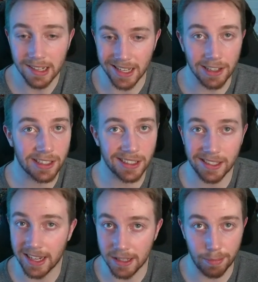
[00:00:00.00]
zellsis,
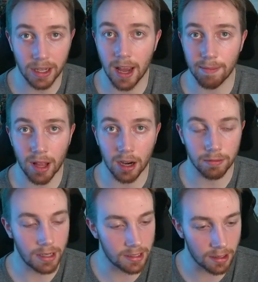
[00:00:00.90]
he's a big game player.
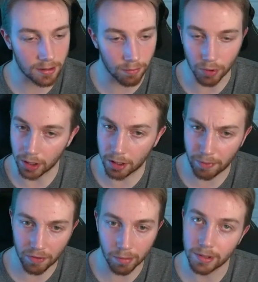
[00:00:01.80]
He's had some really good
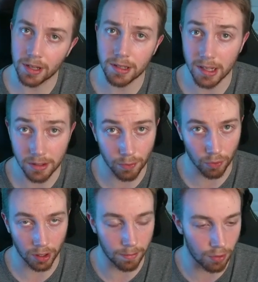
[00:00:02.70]
performances in some
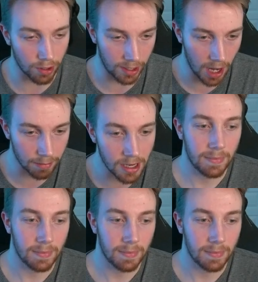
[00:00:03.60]
really important games.